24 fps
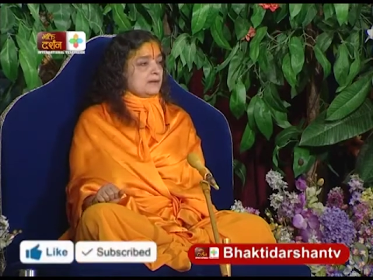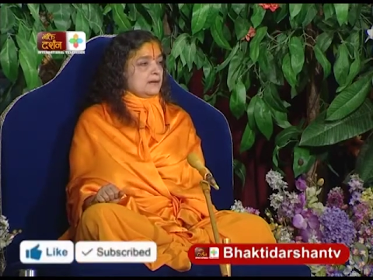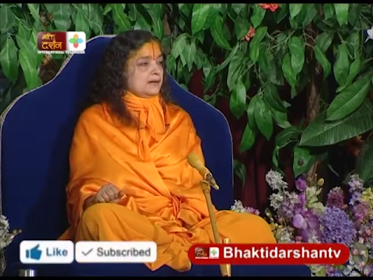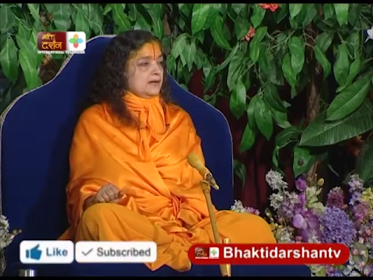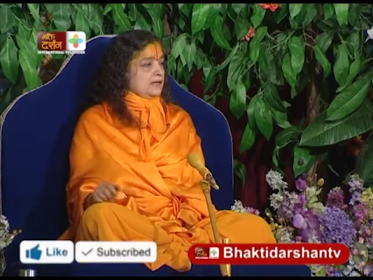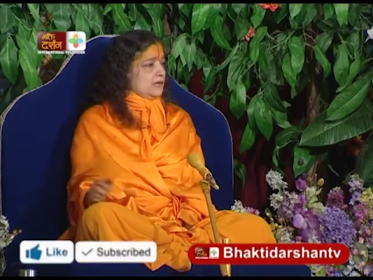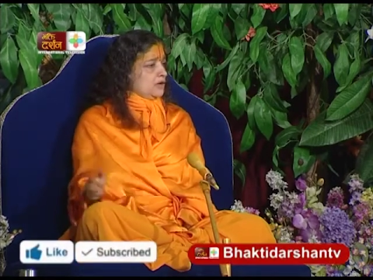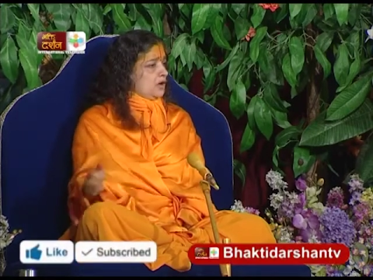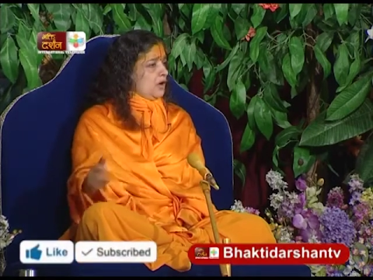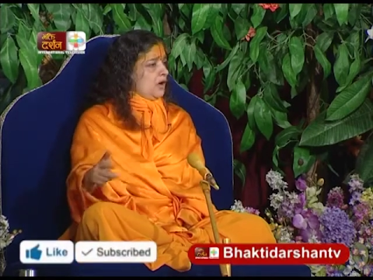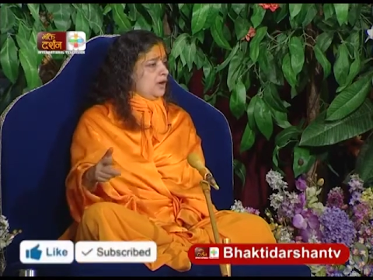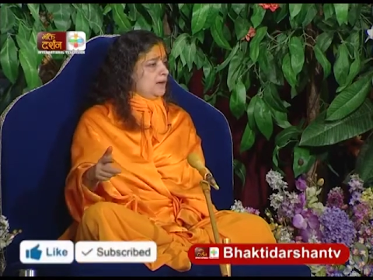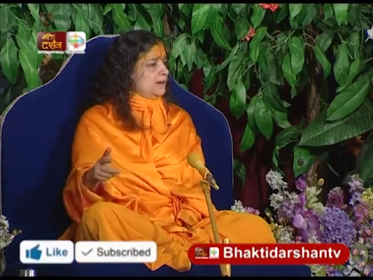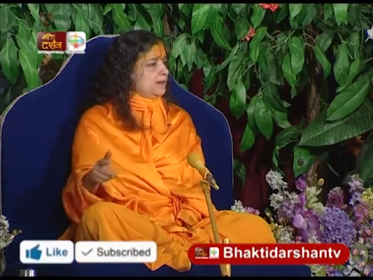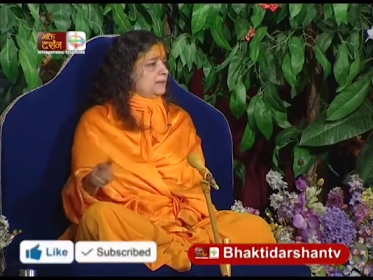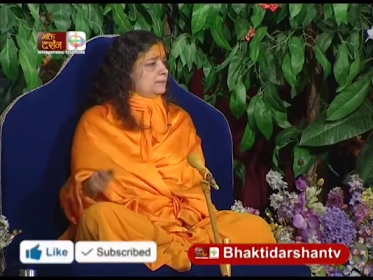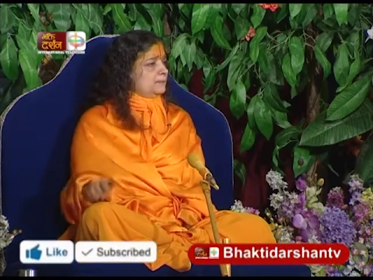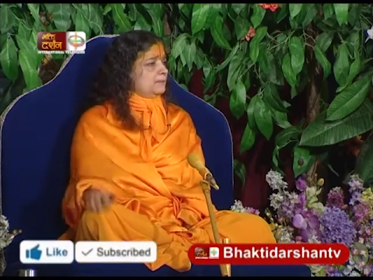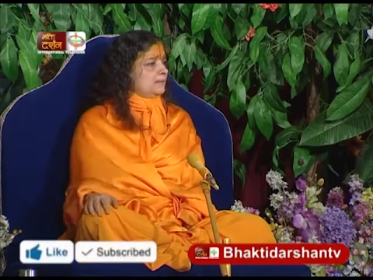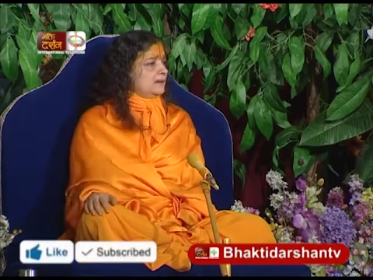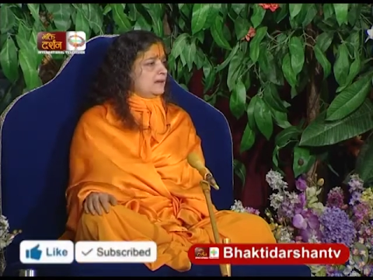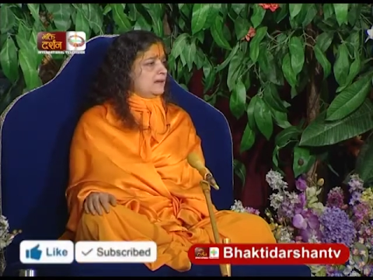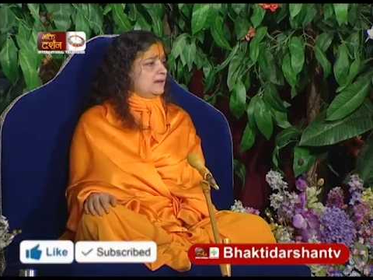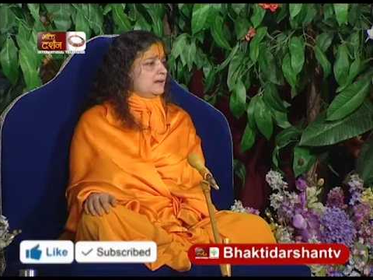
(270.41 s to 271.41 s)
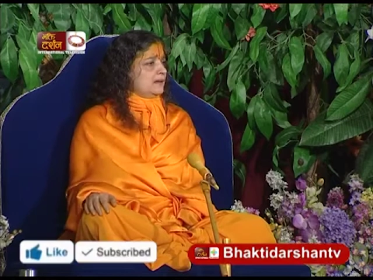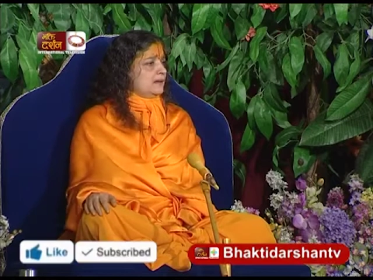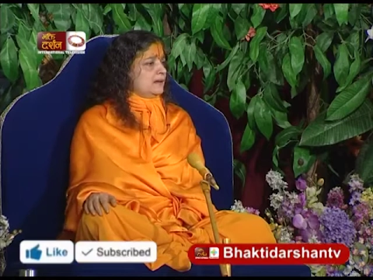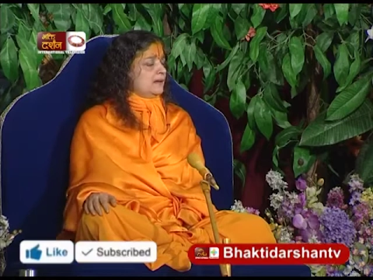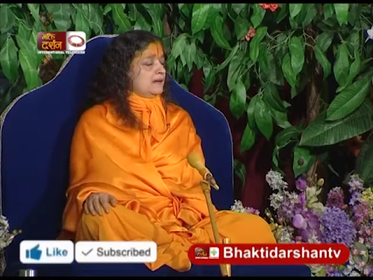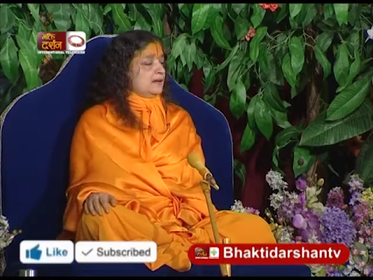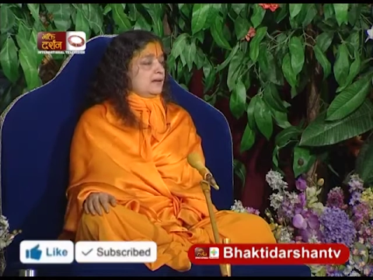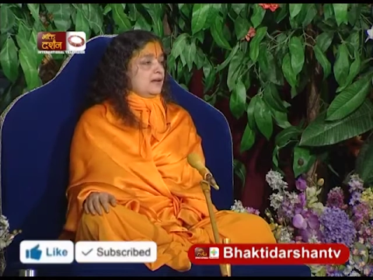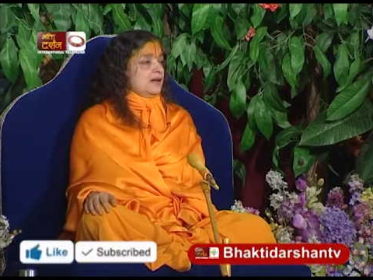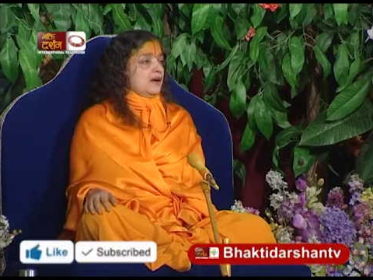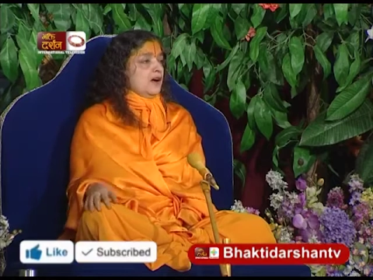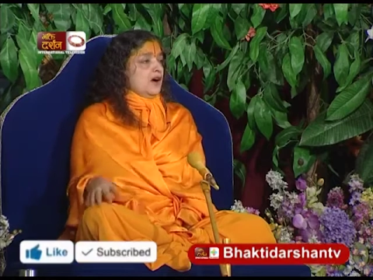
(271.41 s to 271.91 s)
He called him,
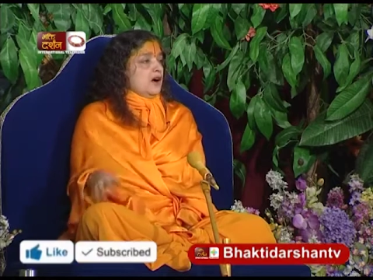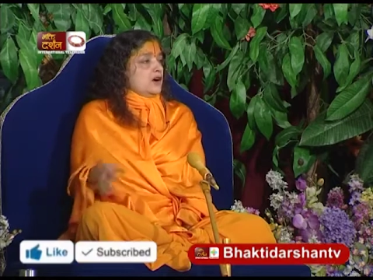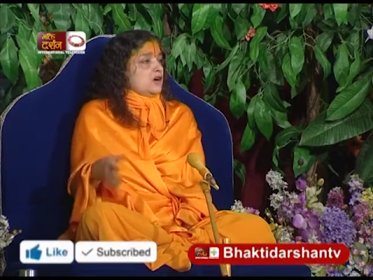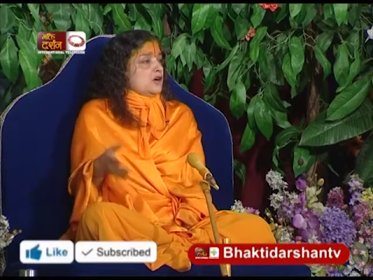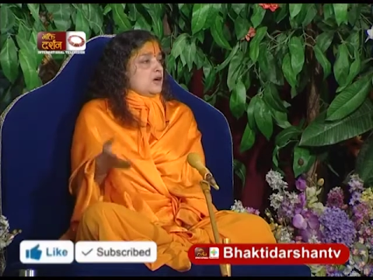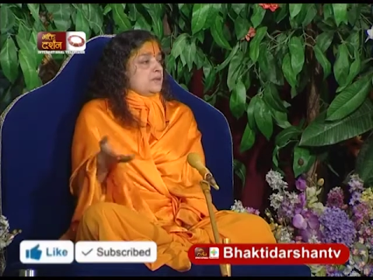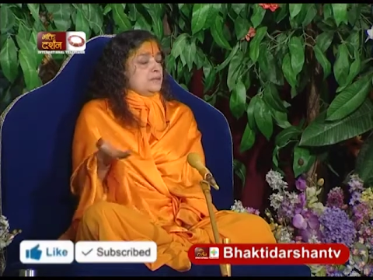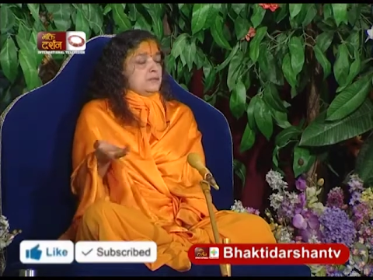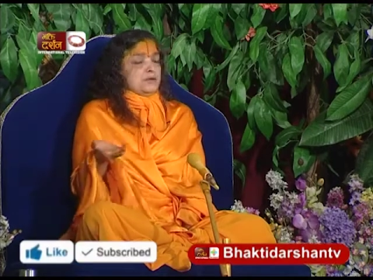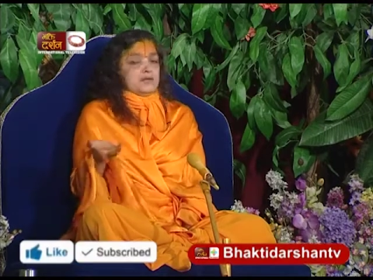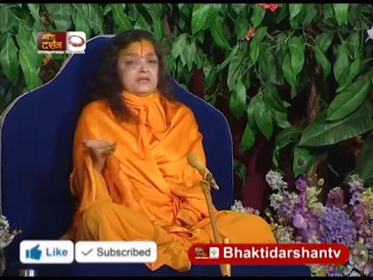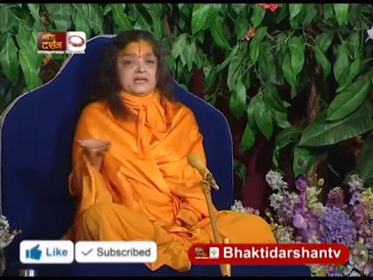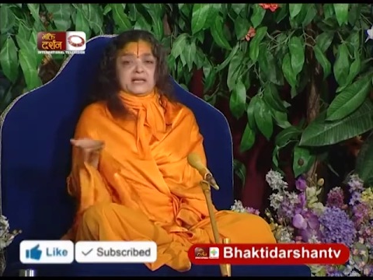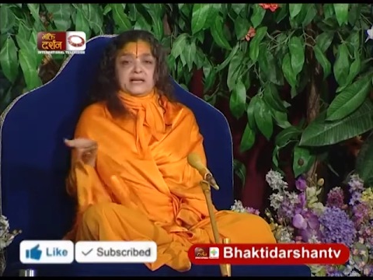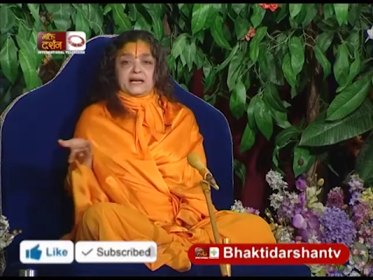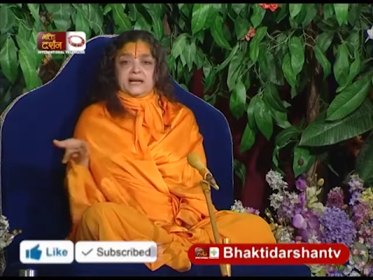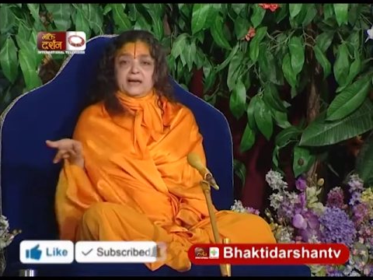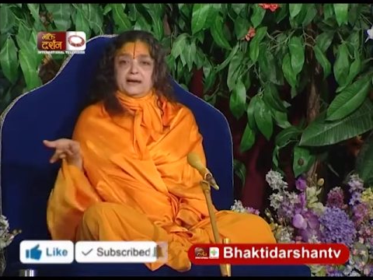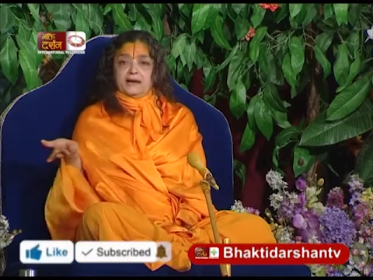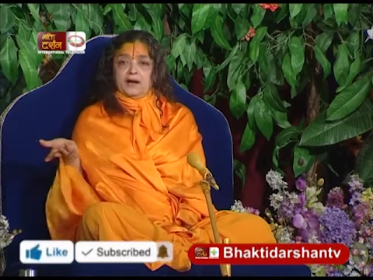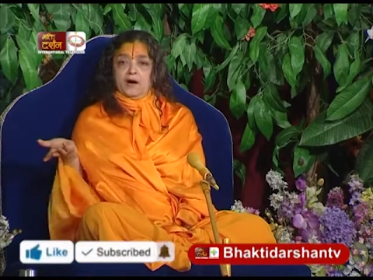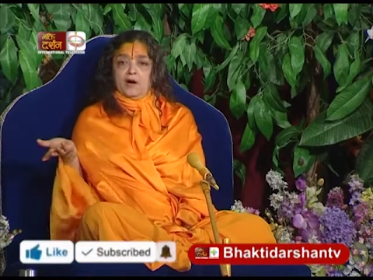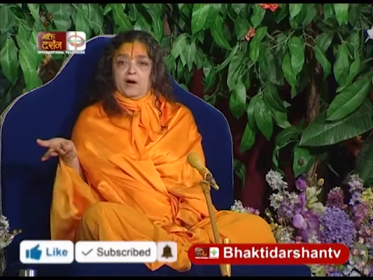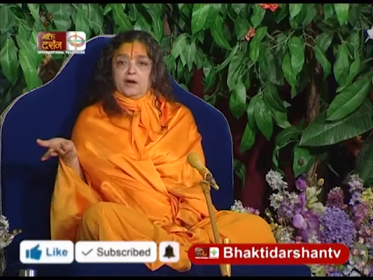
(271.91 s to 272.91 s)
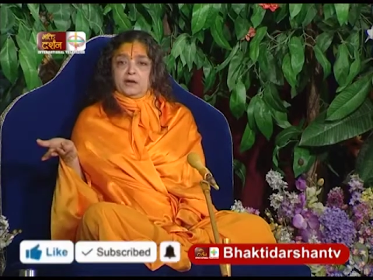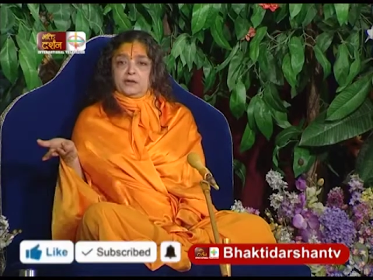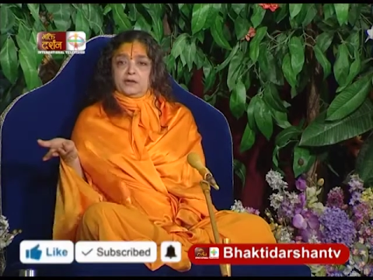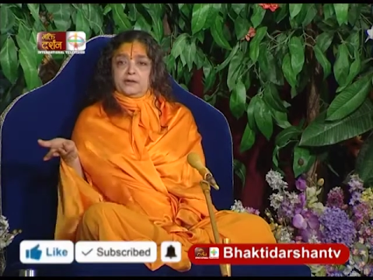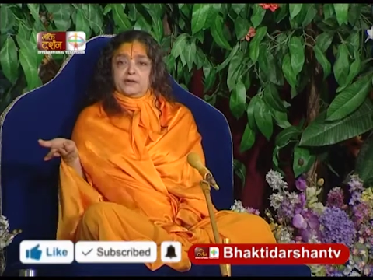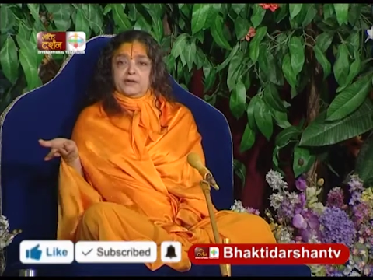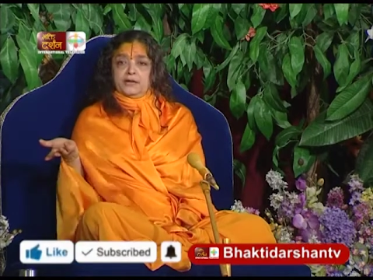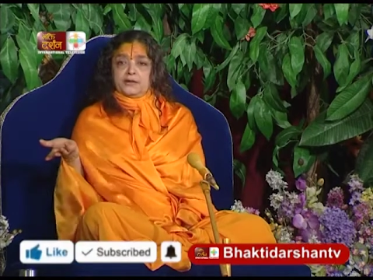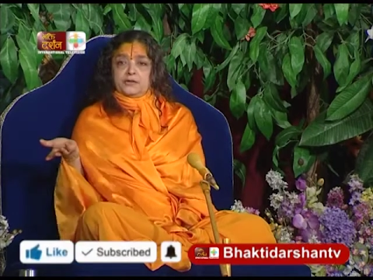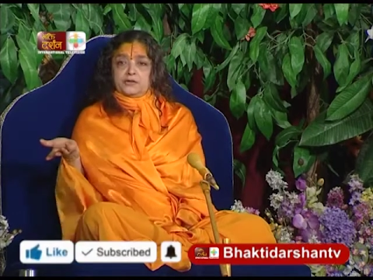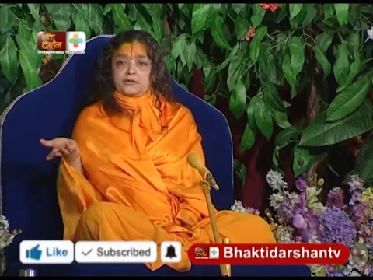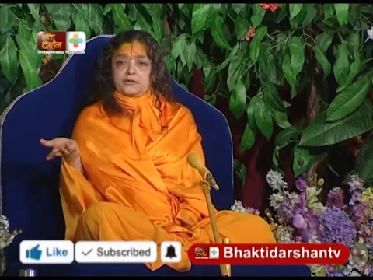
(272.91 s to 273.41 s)
How come you declared a
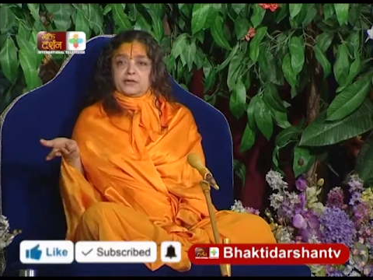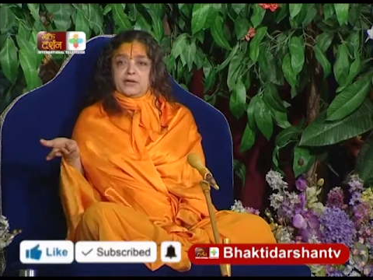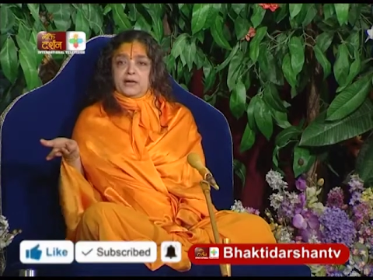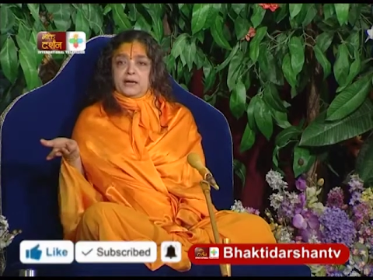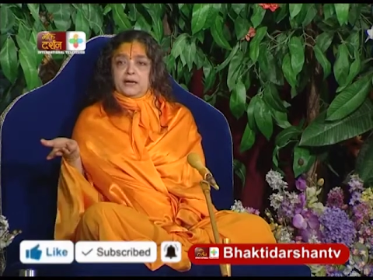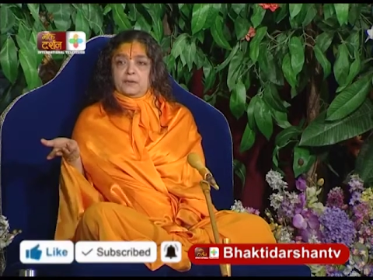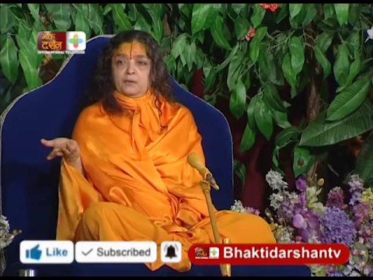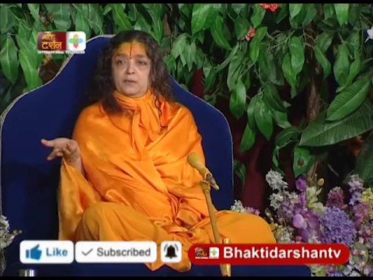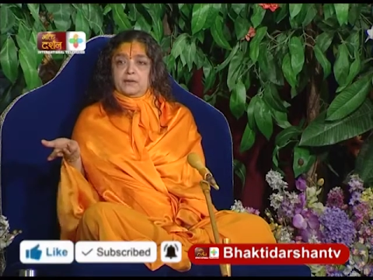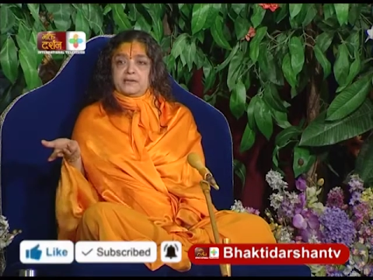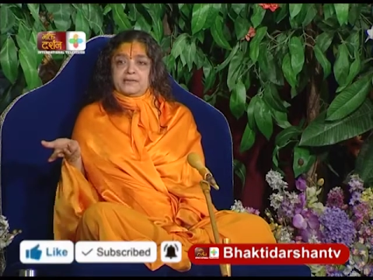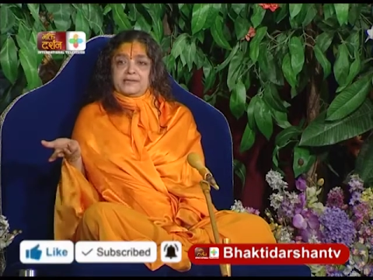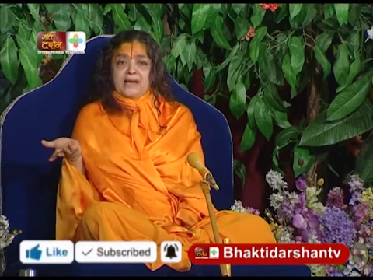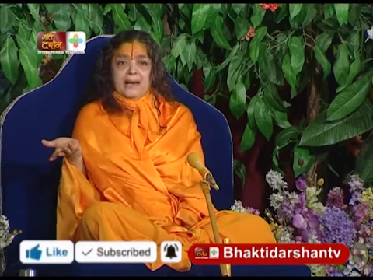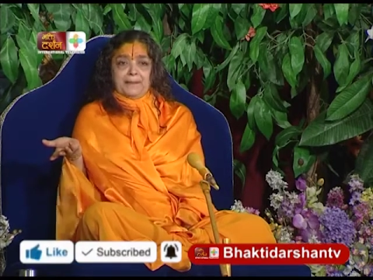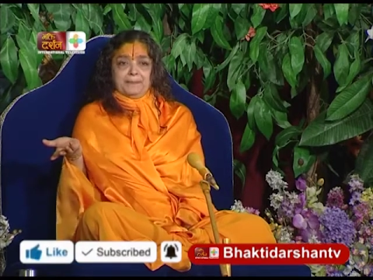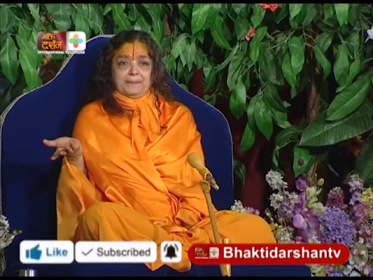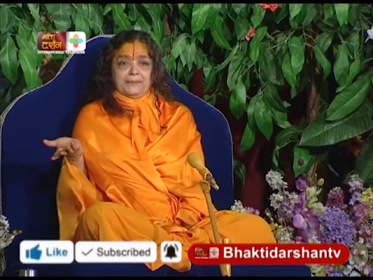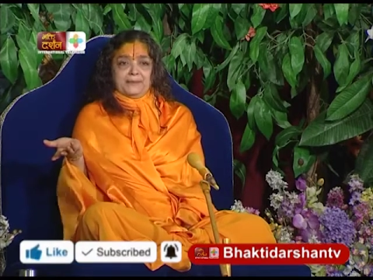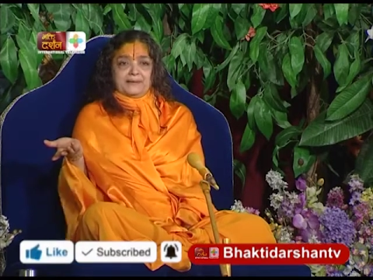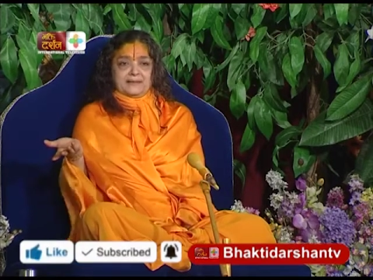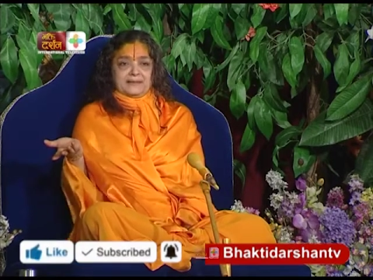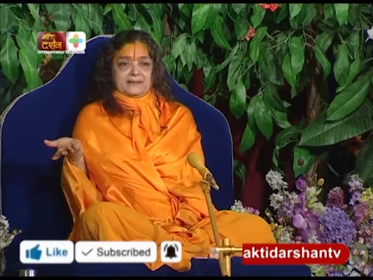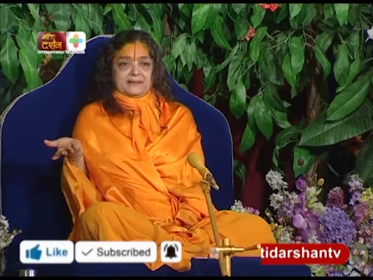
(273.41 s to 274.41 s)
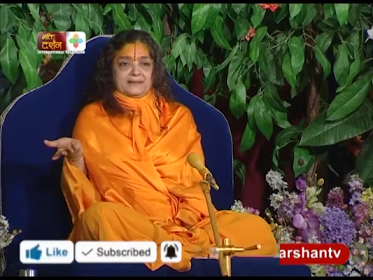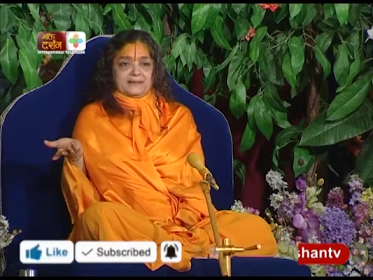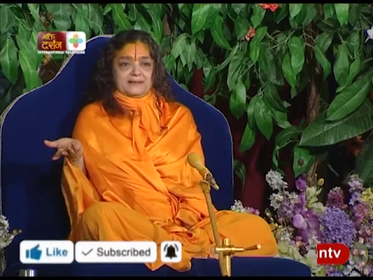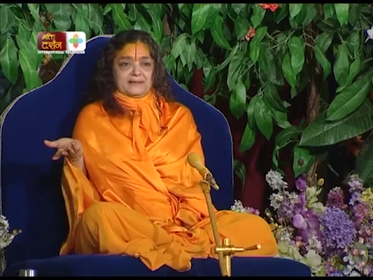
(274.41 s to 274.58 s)
holiday today? What's happened?